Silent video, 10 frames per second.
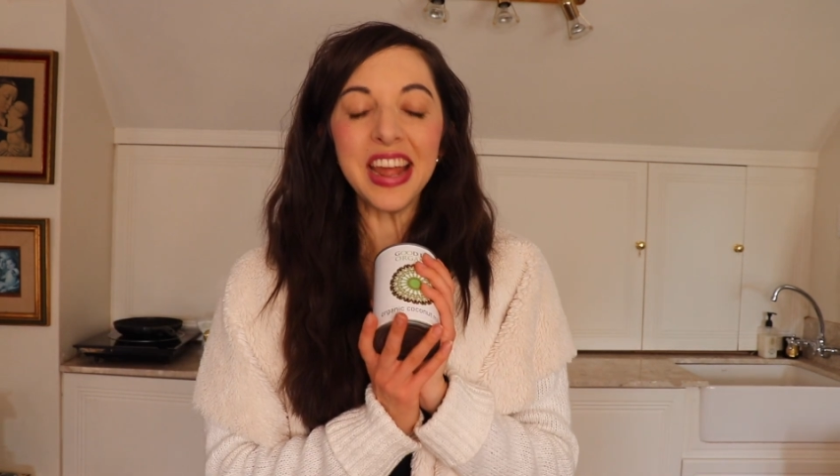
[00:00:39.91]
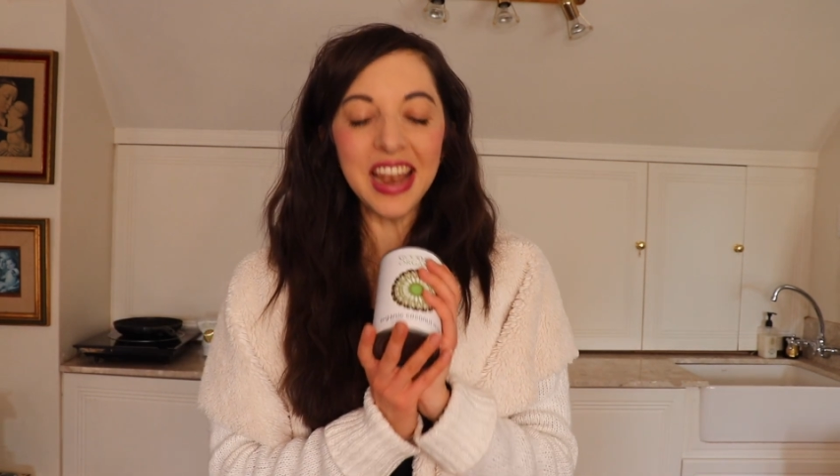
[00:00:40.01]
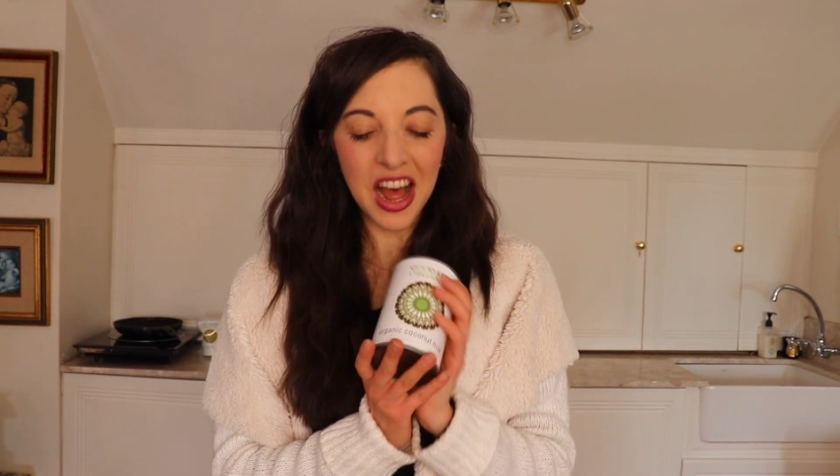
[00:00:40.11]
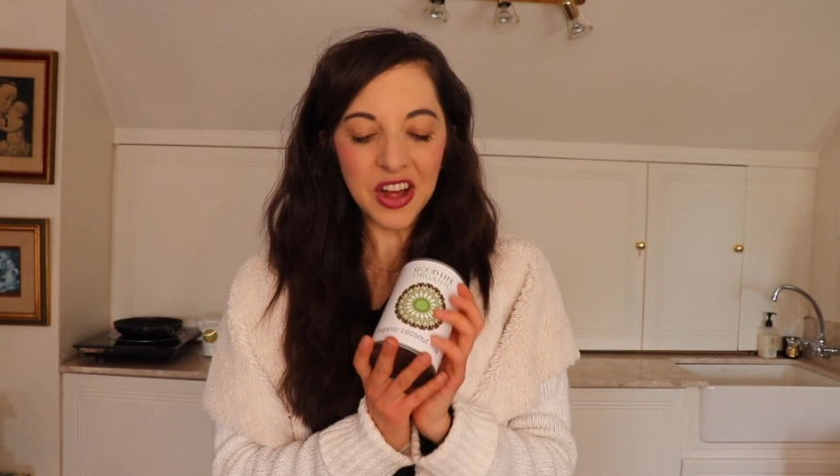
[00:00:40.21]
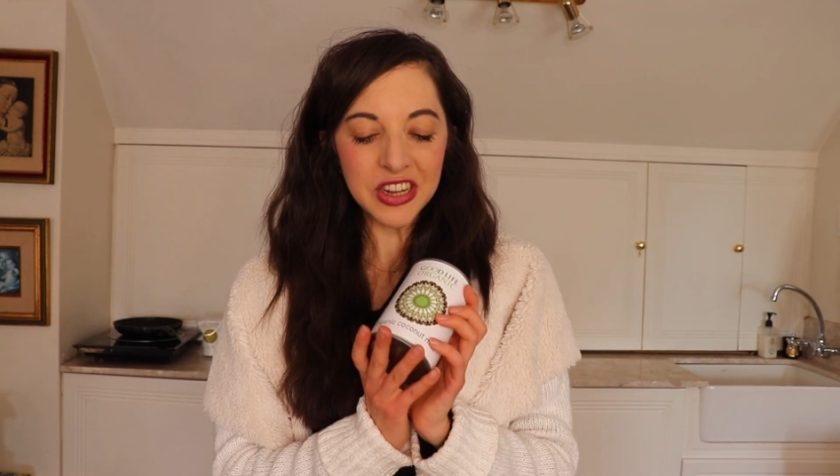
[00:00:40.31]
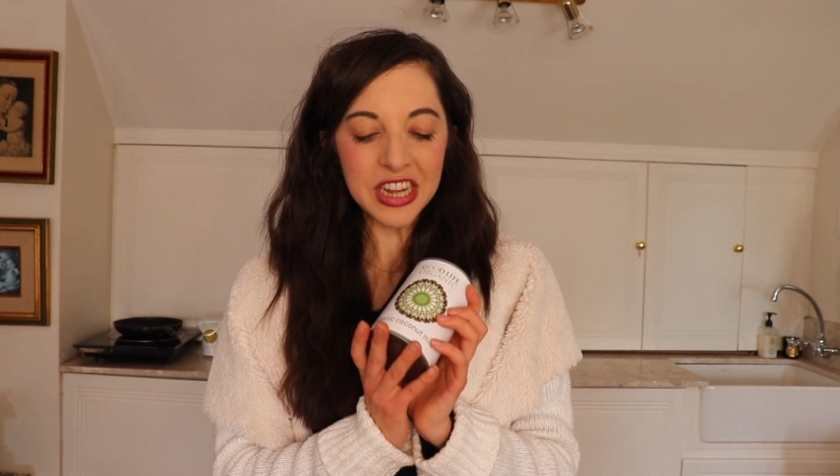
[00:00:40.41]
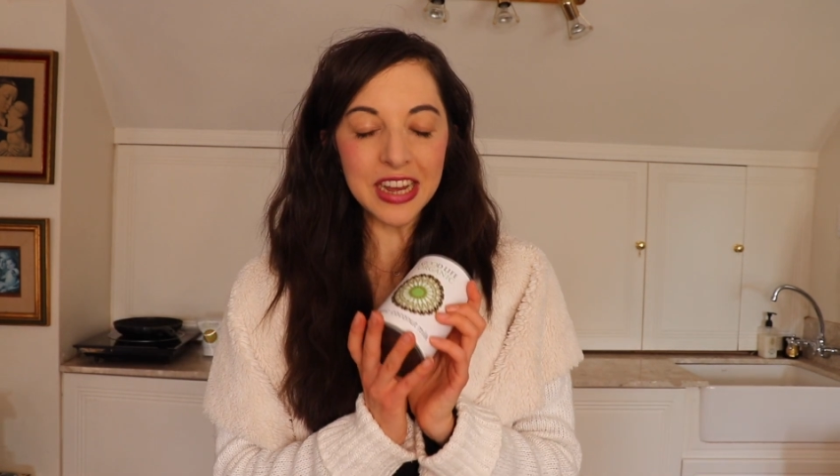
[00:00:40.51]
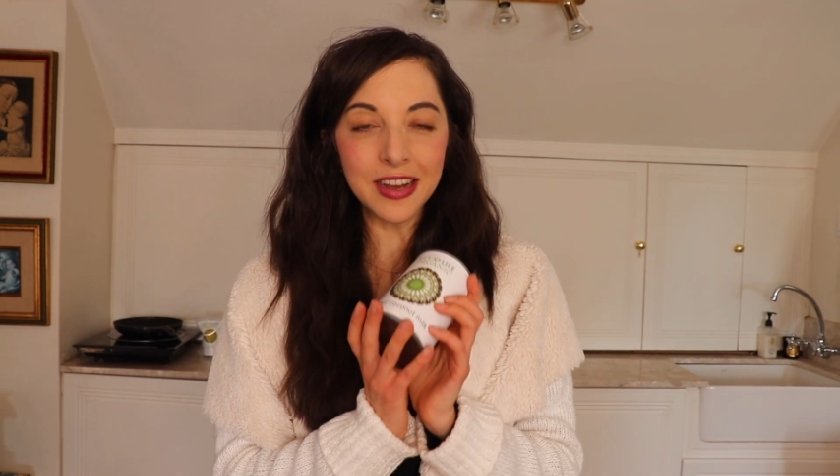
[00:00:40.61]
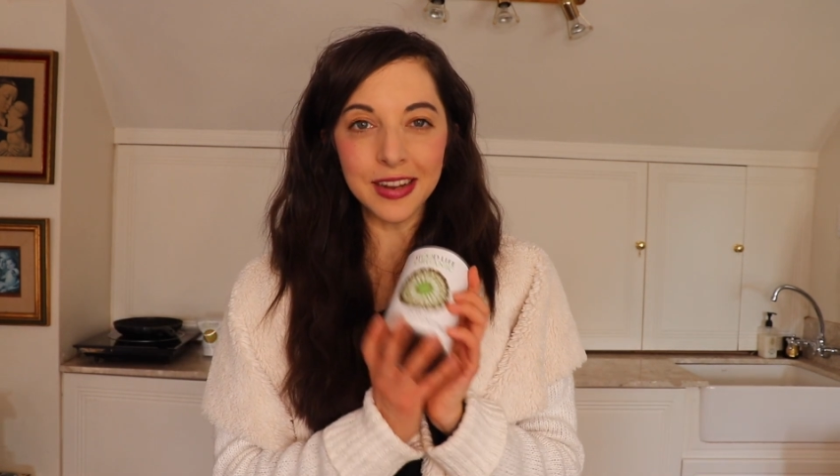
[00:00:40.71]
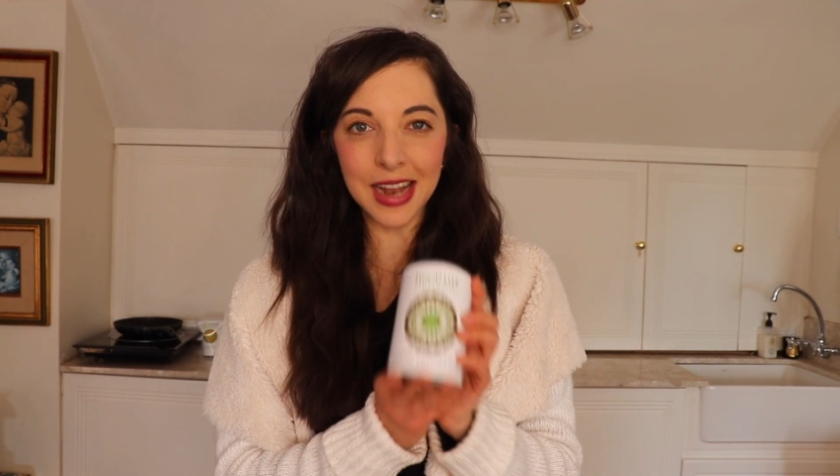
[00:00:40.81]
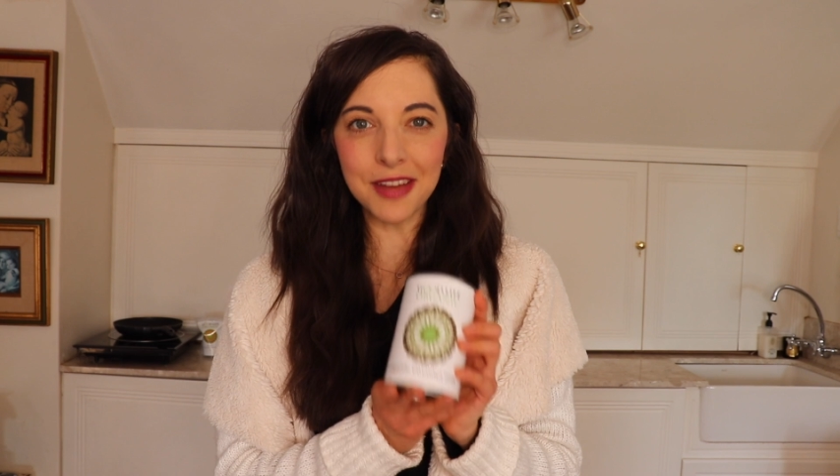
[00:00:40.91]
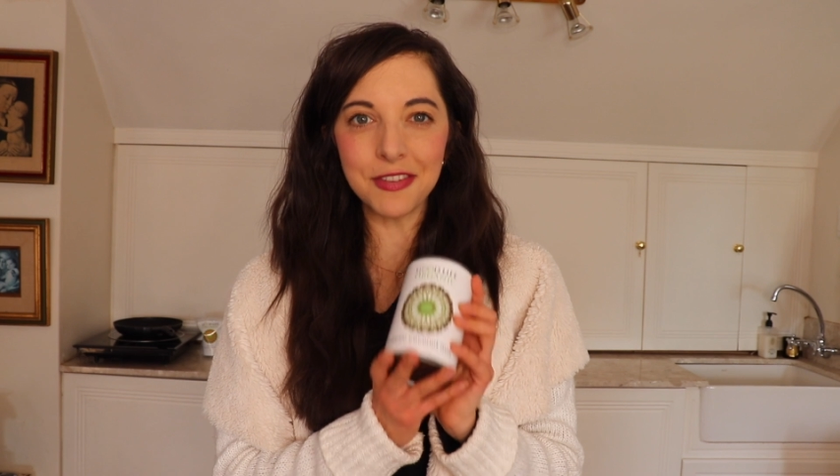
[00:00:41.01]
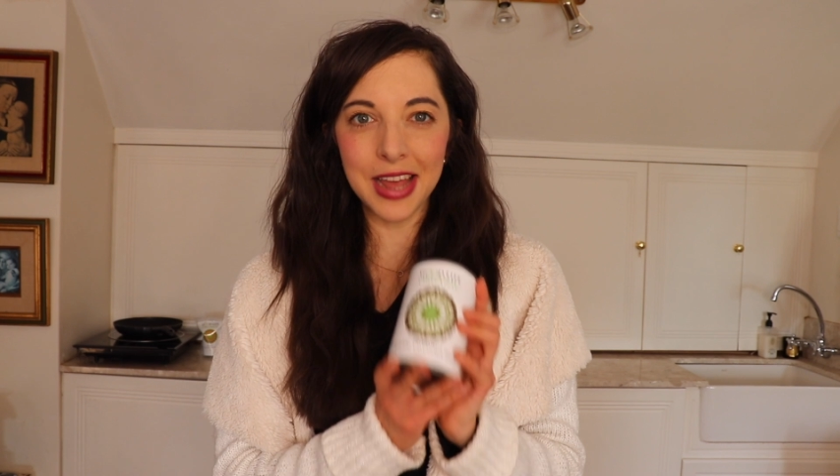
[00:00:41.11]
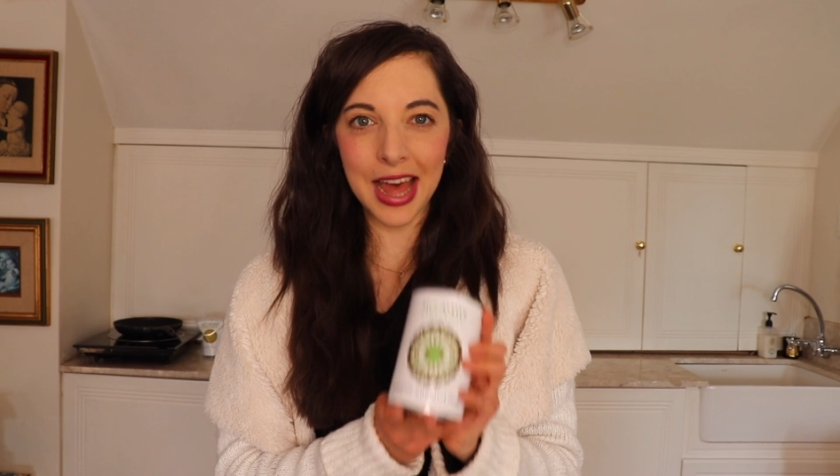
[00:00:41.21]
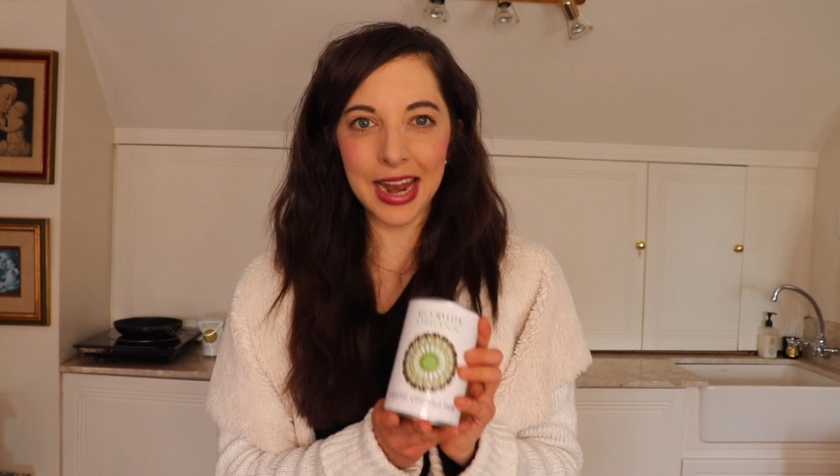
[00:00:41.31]
Now, Good Life
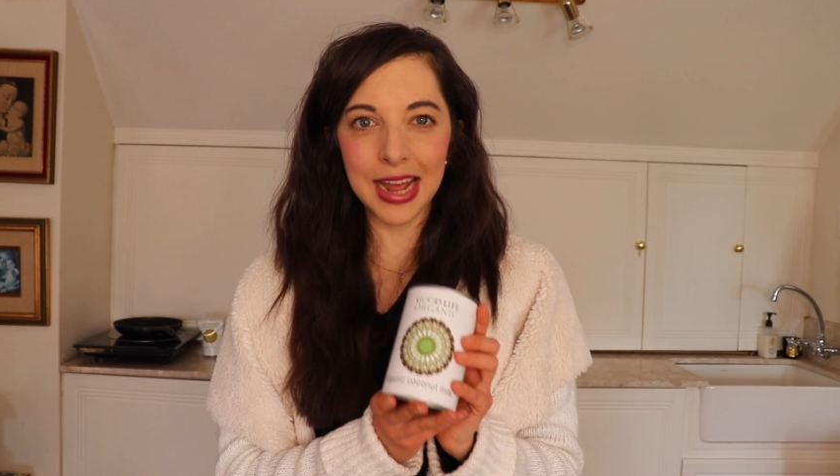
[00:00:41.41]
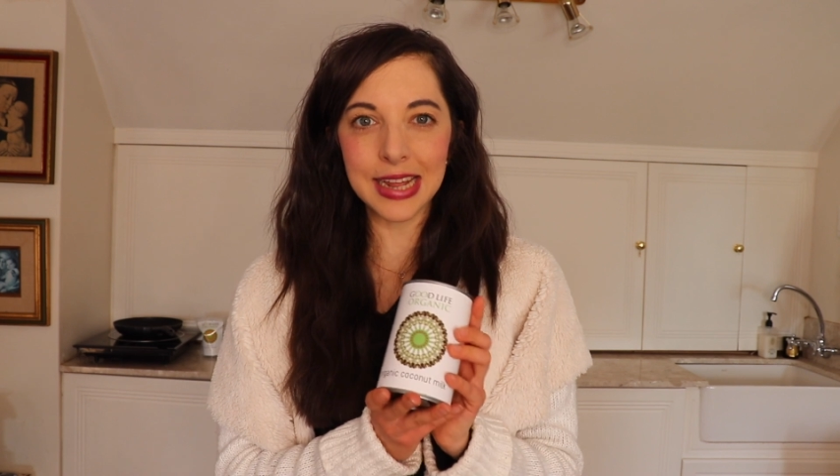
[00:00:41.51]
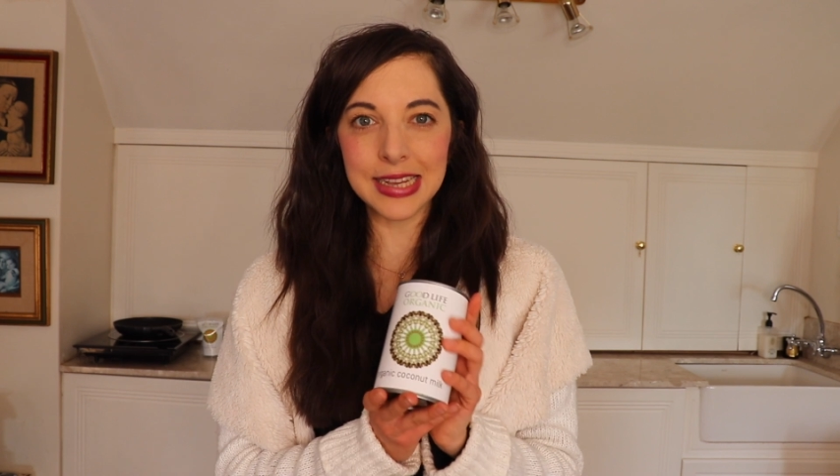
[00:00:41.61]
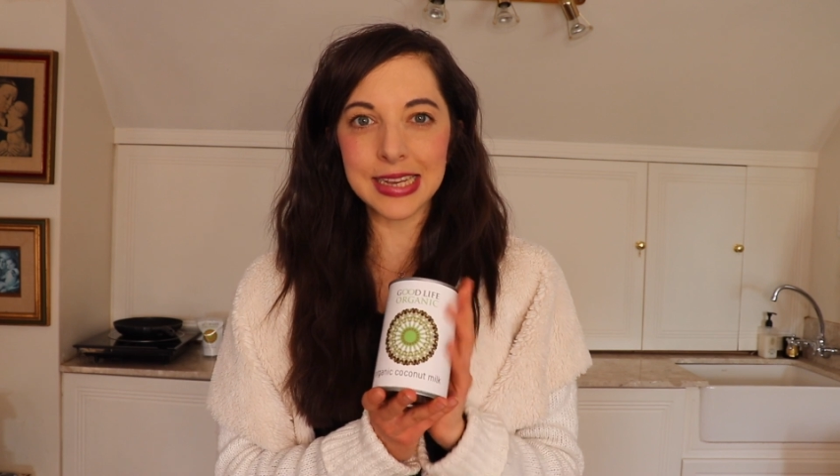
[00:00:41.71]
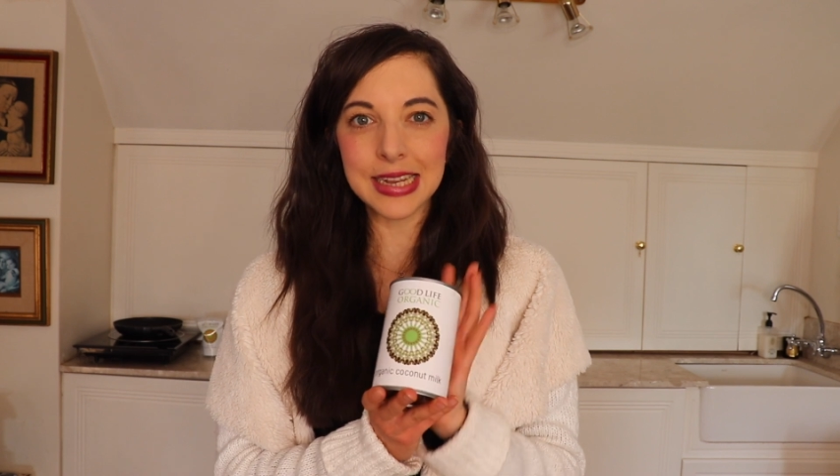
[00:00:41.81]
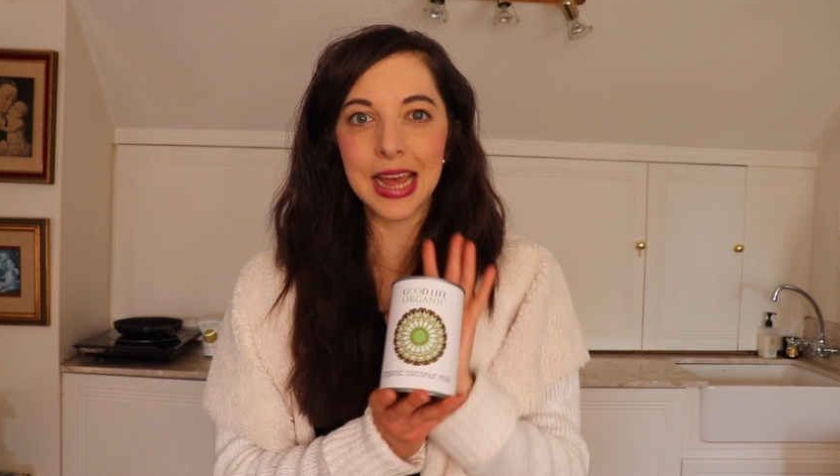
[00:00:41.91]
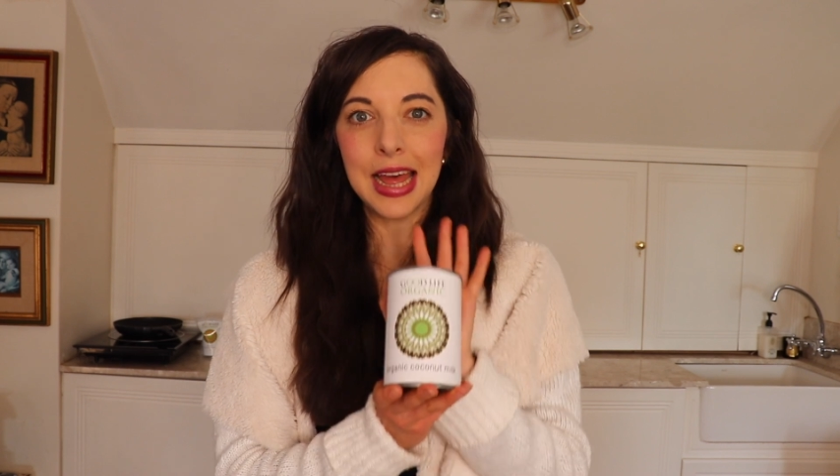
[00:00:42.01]
Organics